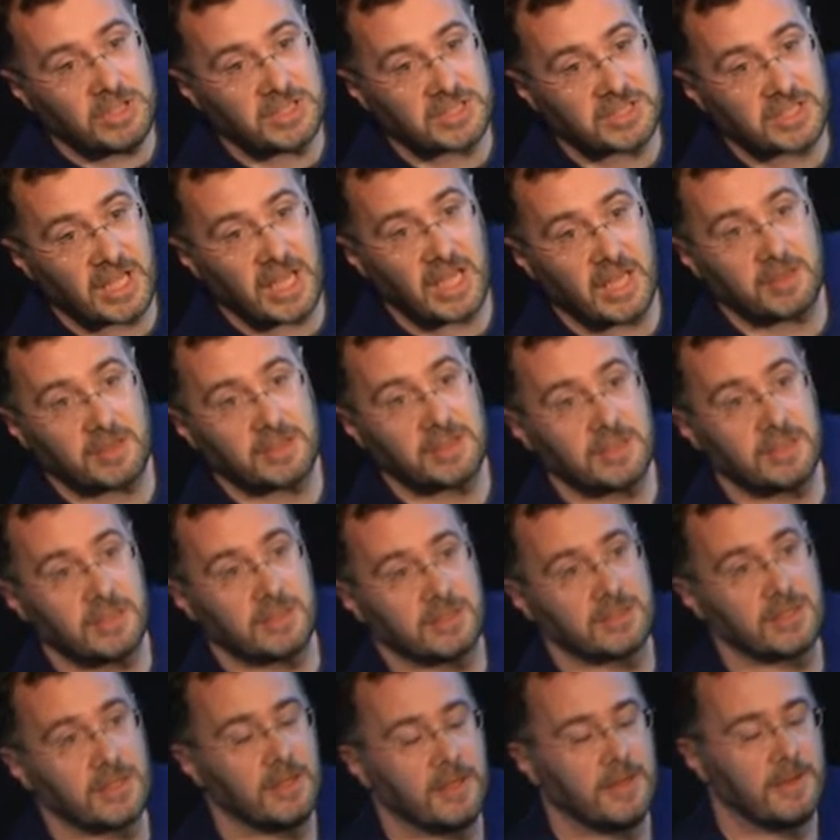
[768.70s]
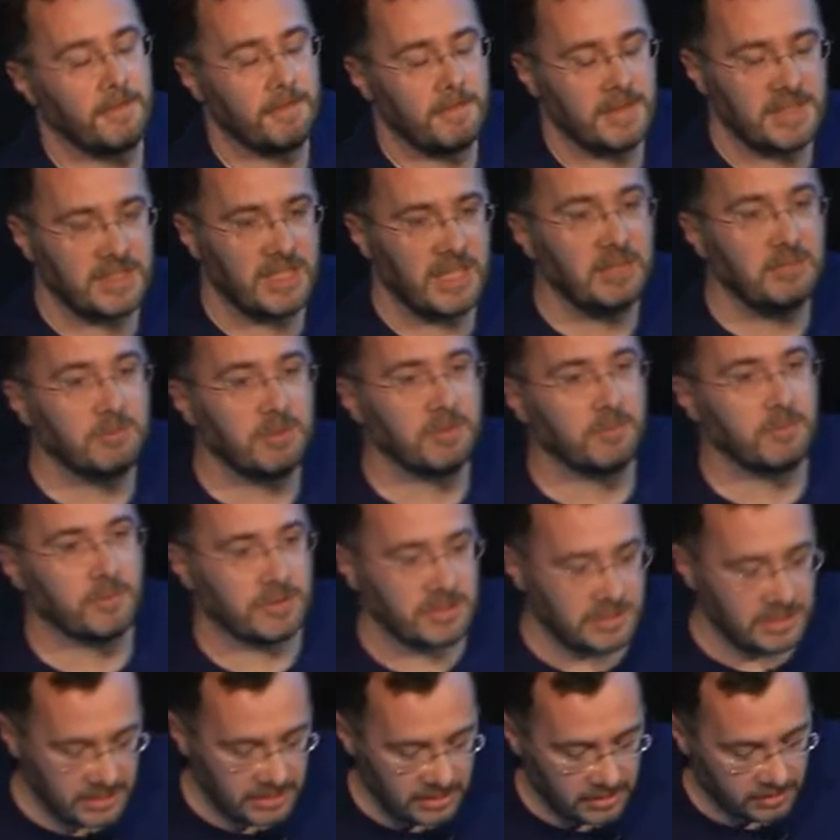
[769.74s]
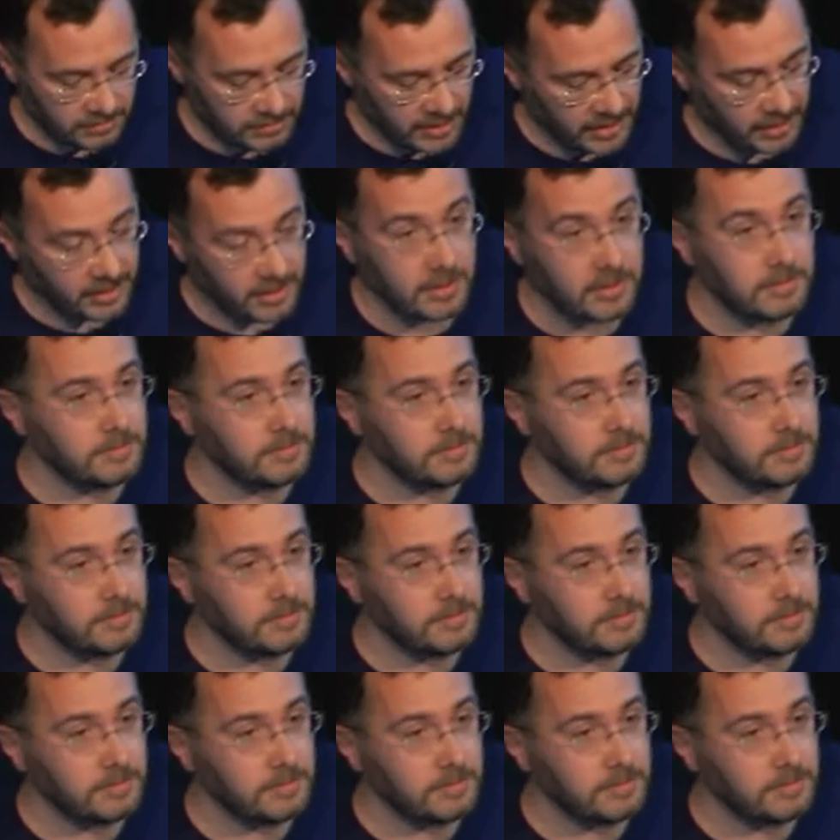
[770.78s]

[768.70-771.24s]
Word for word: uh, uh, statement for serial rank.